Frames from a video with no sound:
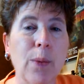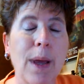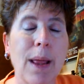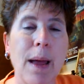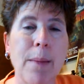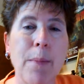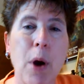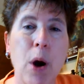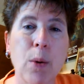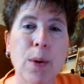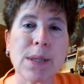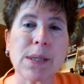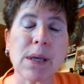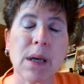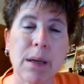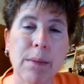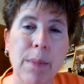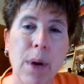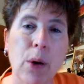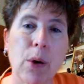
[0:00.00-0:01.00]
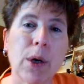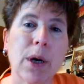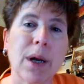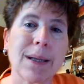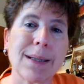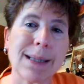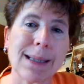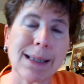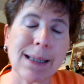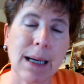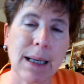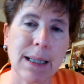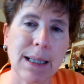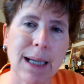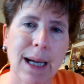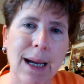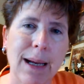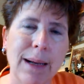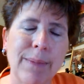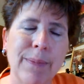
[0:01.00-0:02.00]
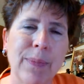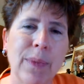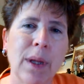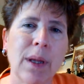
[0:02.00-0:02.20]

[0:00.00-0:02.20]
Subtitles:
Well, I'm always going to mow it on Sunday.